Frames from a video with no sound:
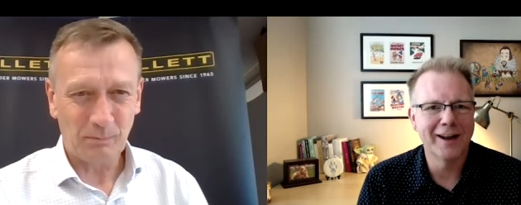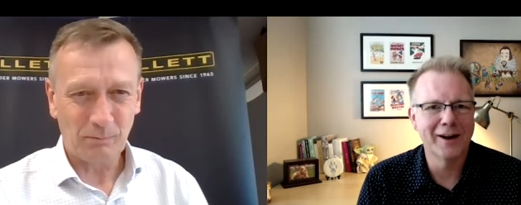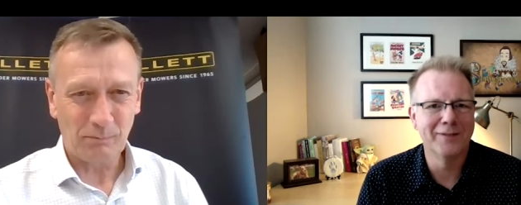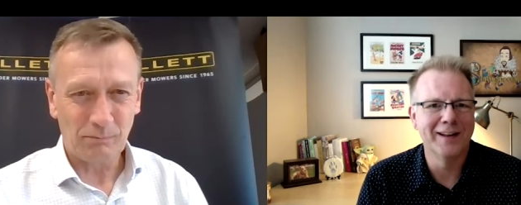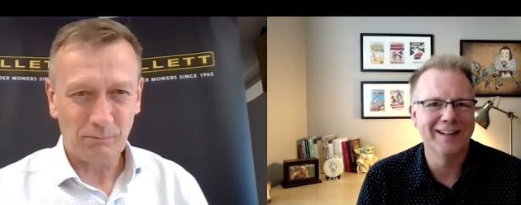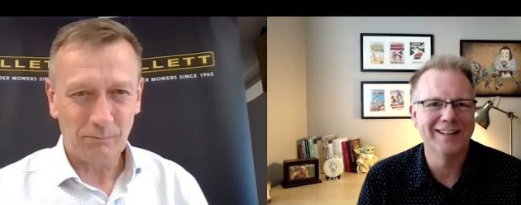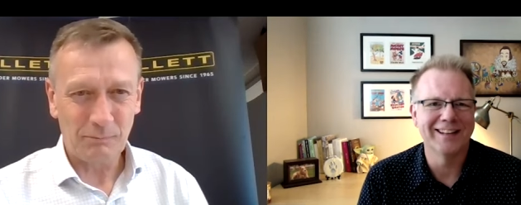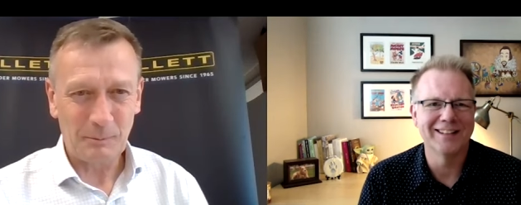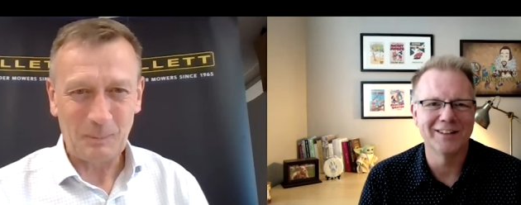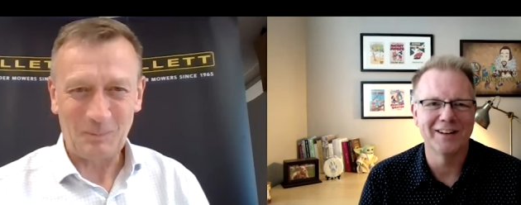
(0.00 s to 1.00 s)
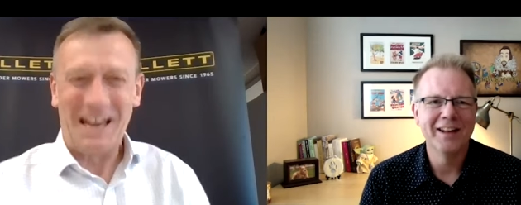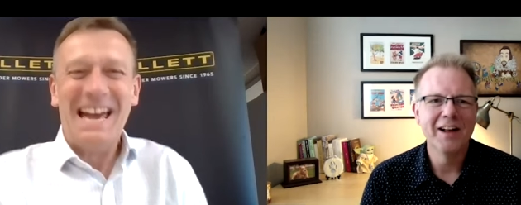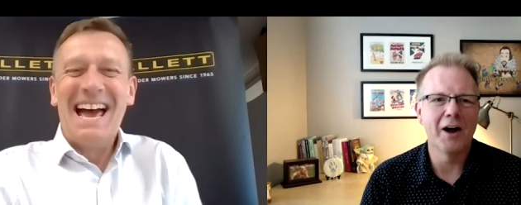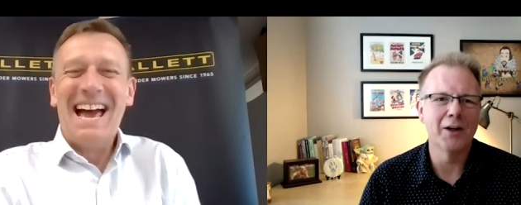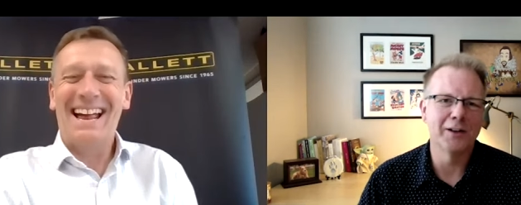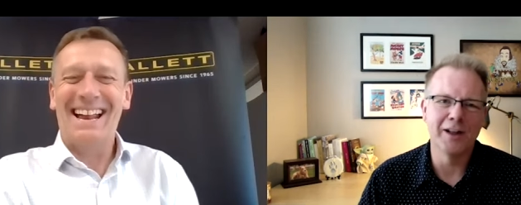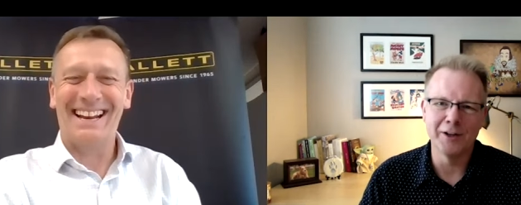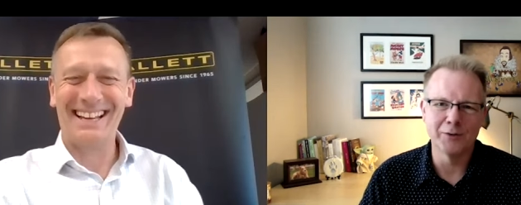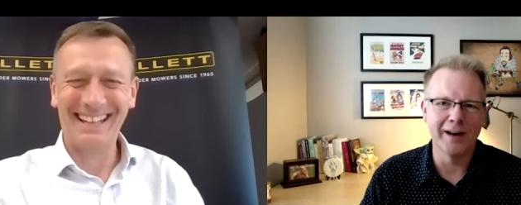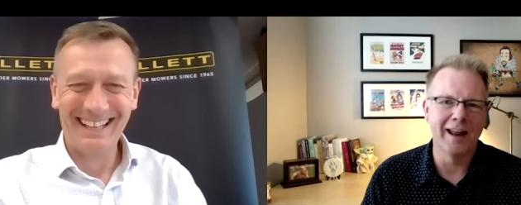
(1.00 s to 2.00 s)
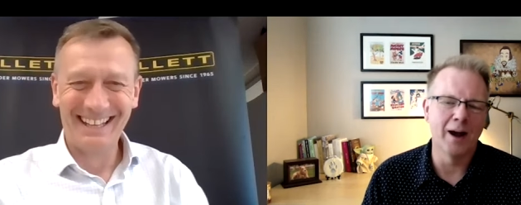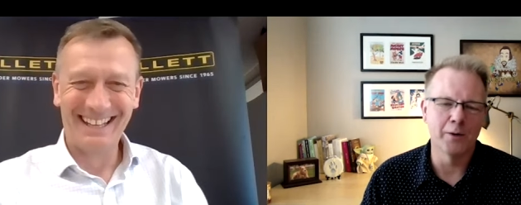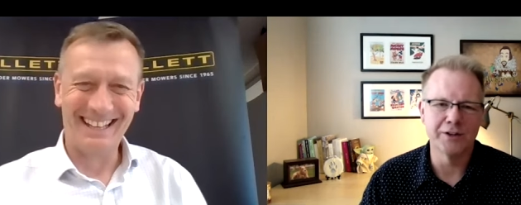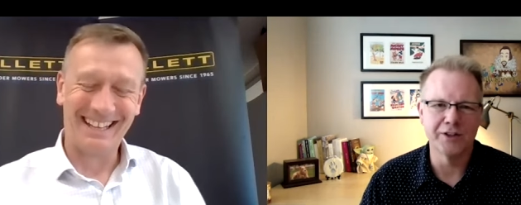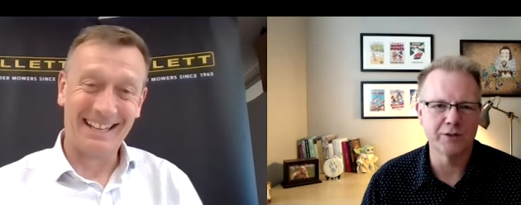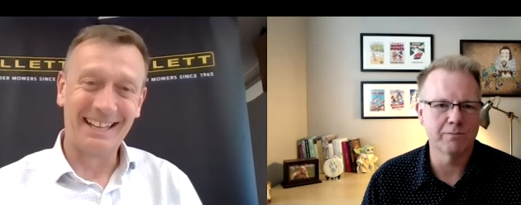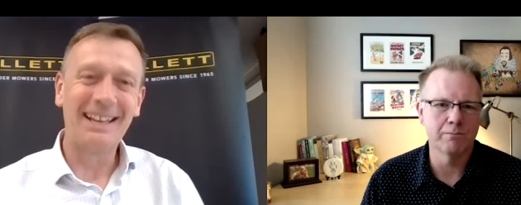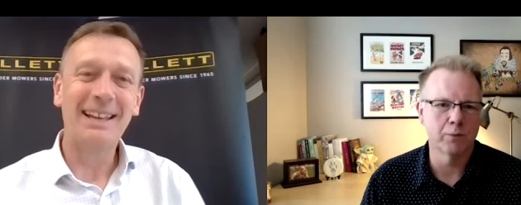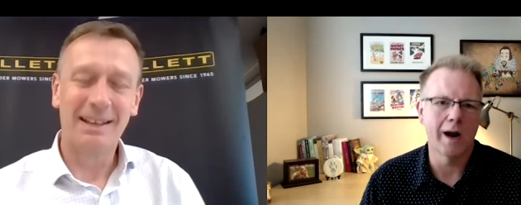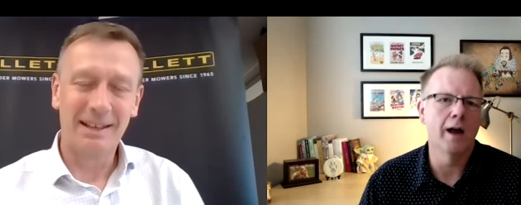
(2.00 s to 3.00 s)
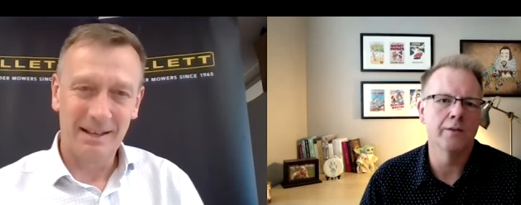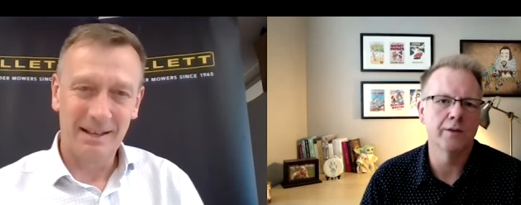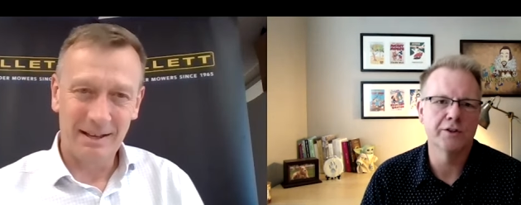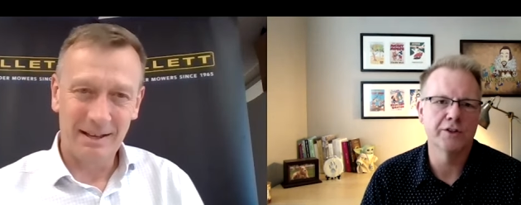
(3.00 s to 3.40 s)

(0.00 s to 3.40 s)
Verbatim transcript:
Speaker 1: care of anything because uh, all the lawns right now are just brown they're